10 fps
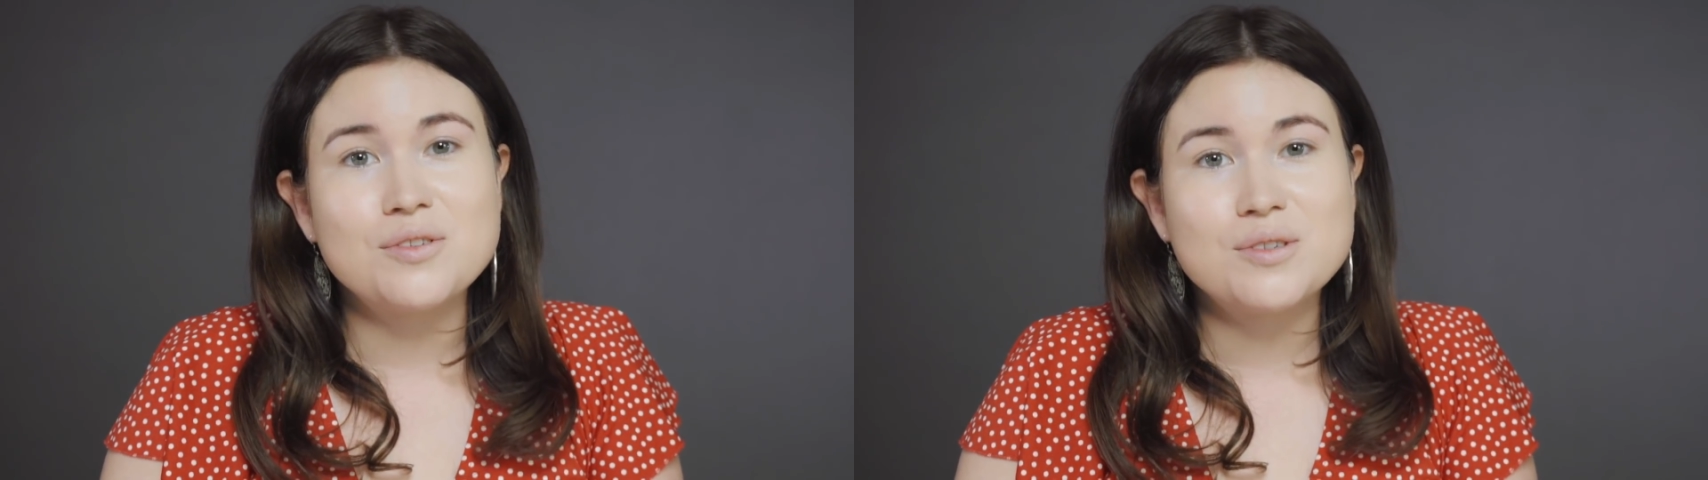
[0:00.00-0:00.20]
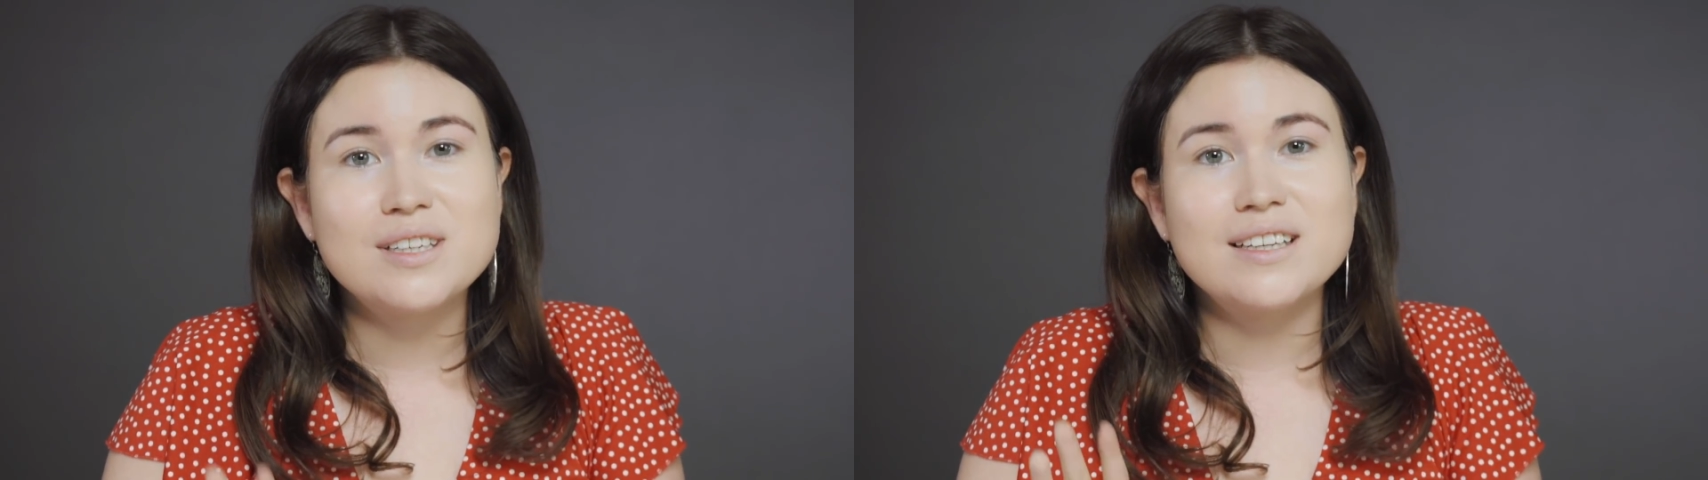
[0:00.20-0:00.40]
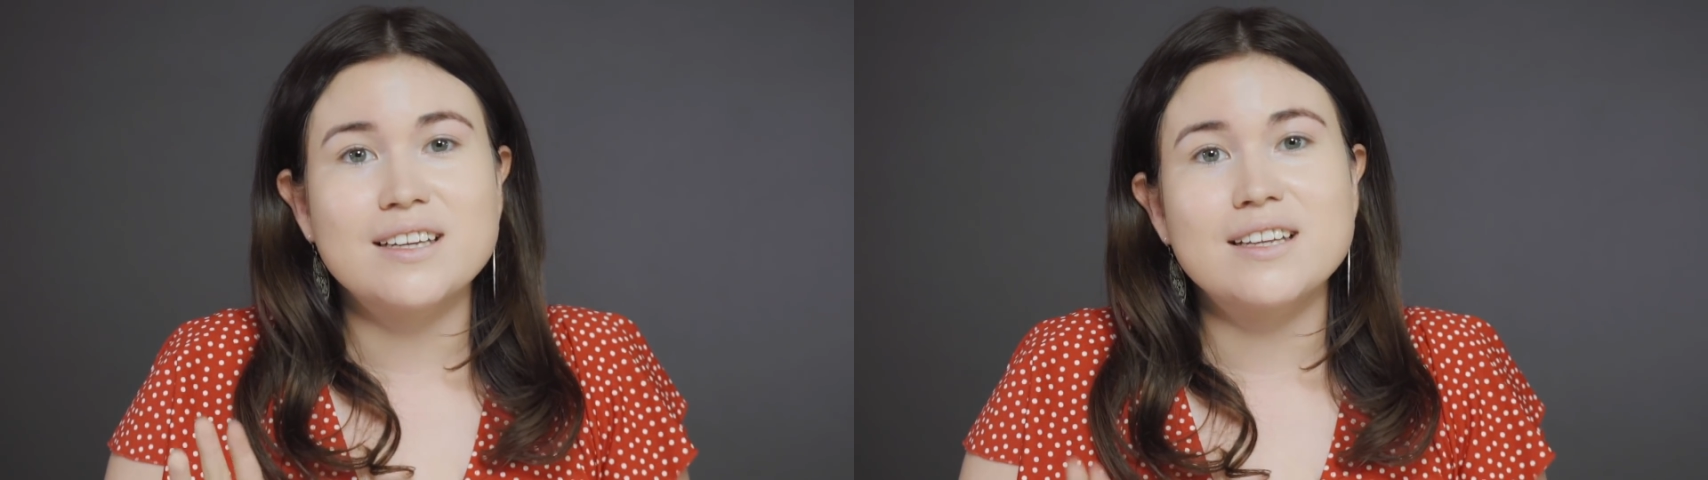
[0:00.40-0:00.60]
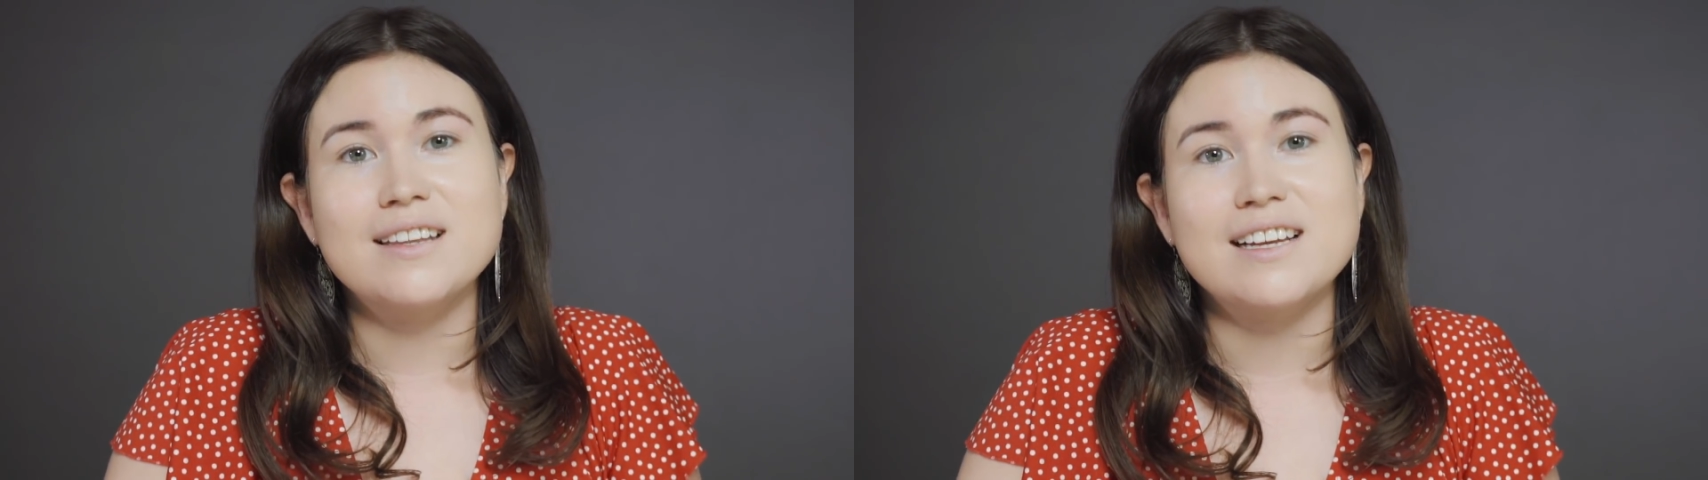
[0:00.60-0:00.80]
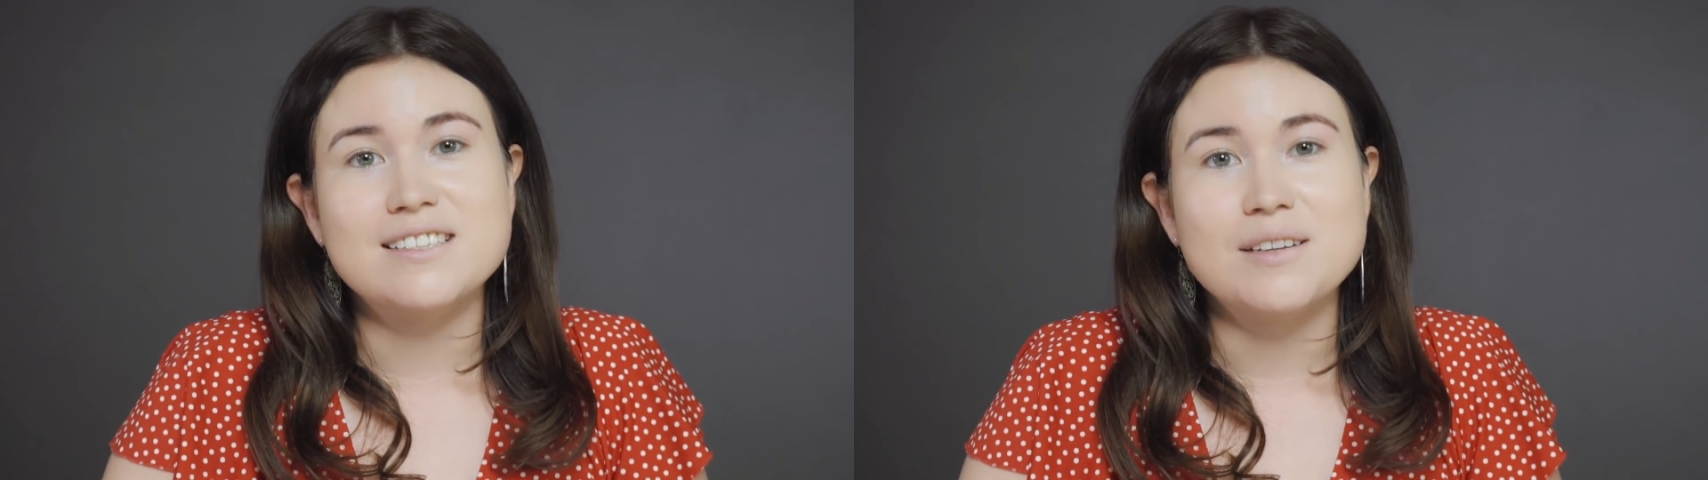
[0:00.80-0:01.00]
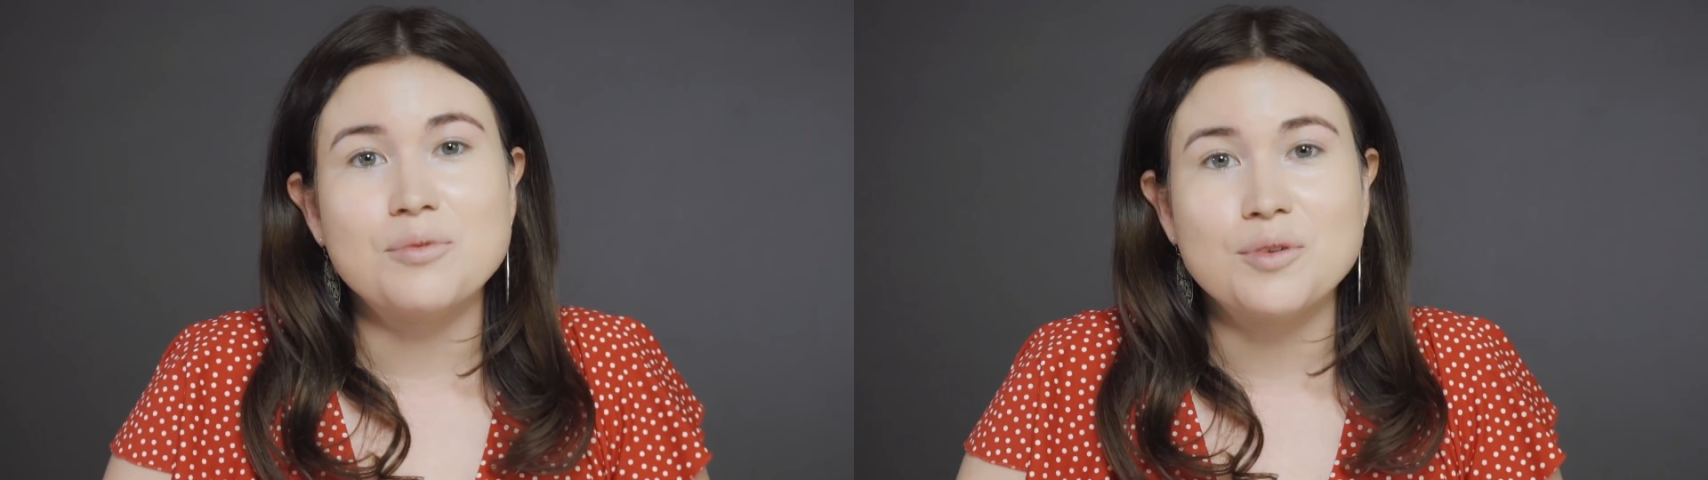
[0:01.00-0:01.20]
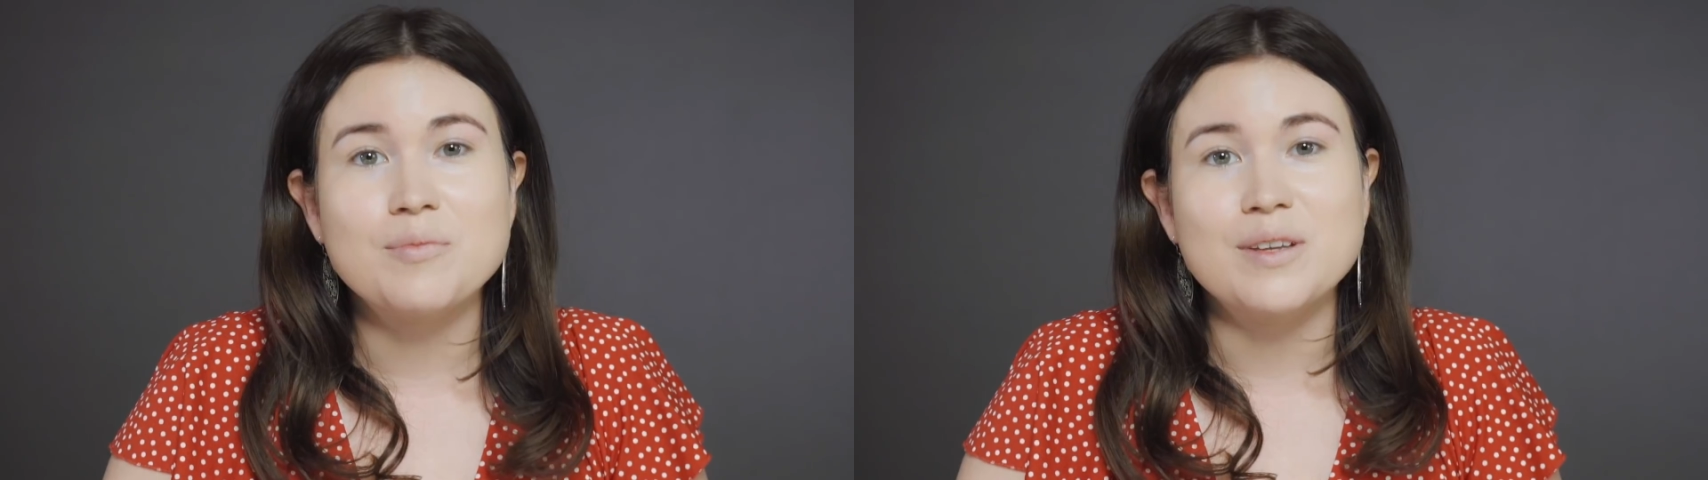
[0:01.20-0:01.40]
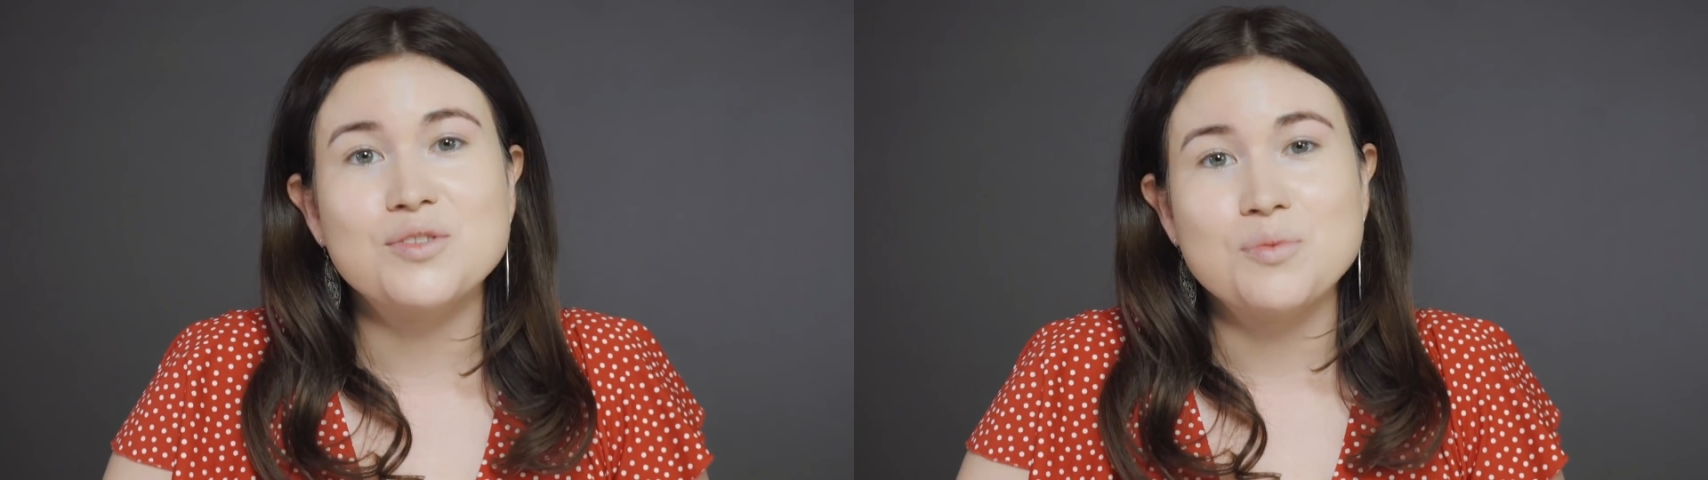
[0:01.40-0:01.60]
usually next step
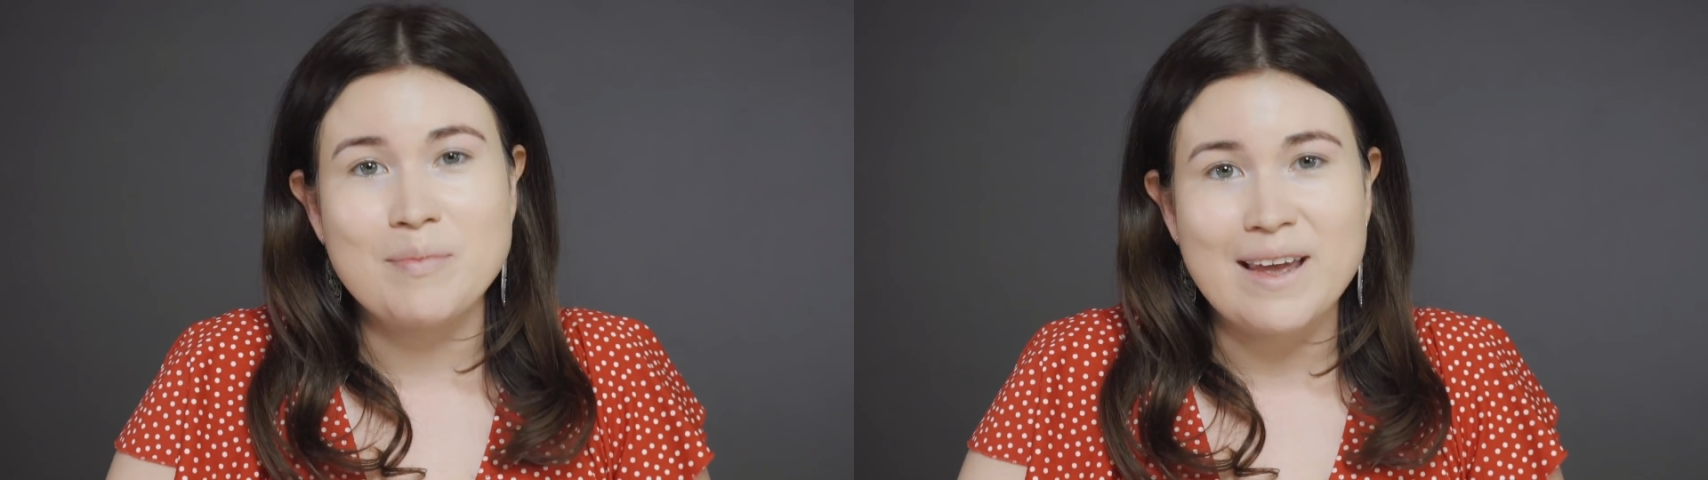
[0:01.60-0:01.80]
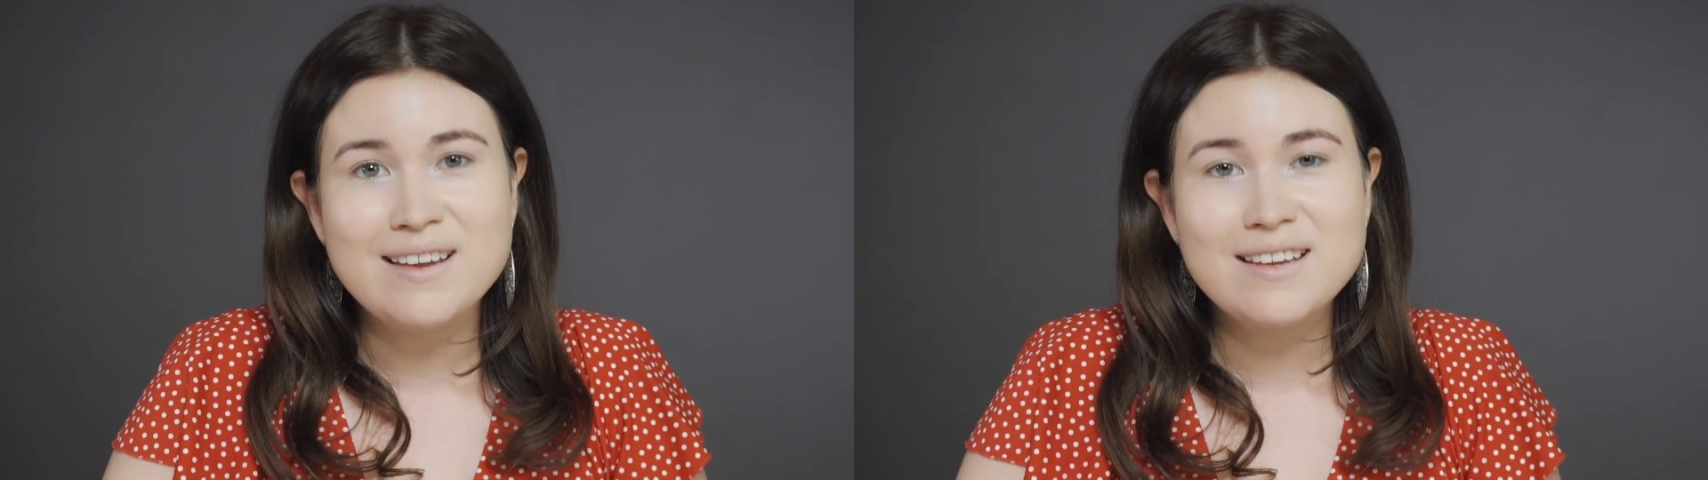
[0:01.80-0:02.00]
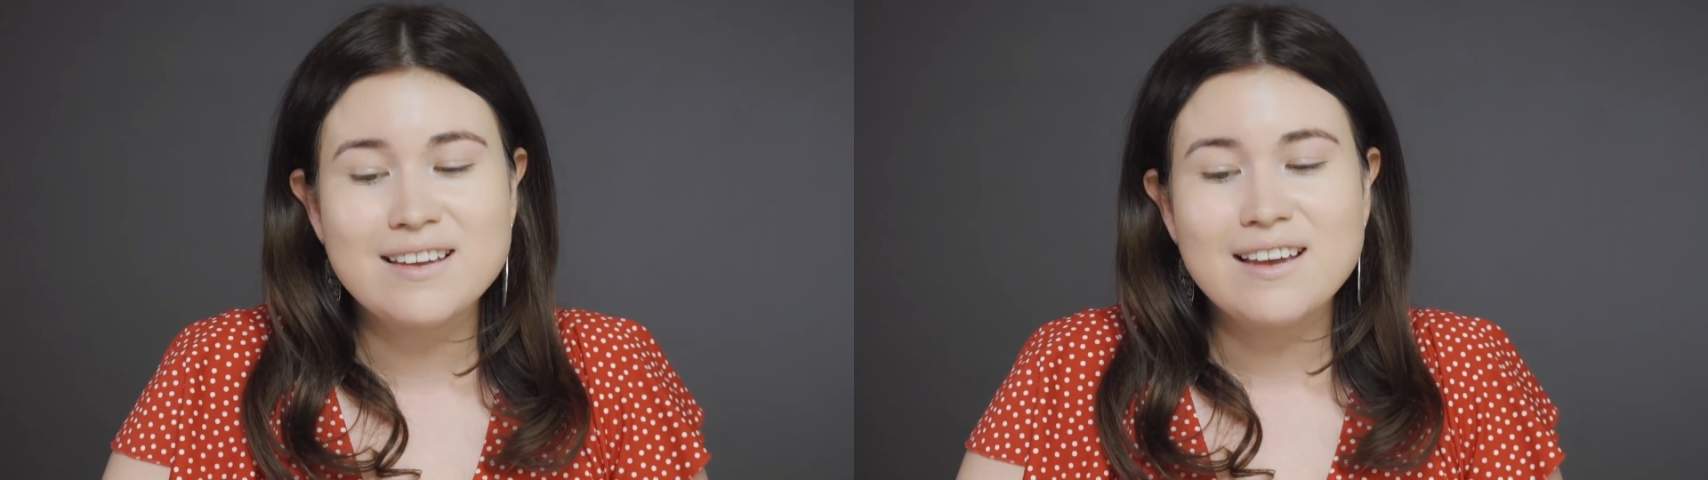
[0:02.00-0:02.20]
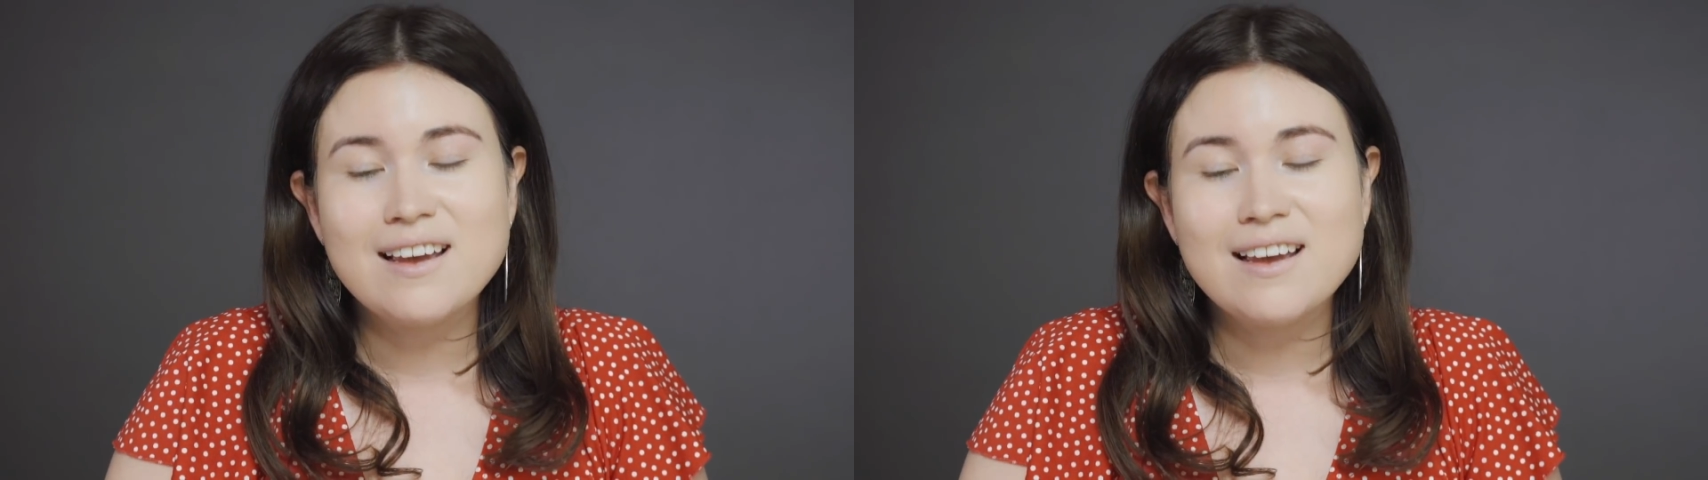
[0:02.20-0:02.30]
would be to bake.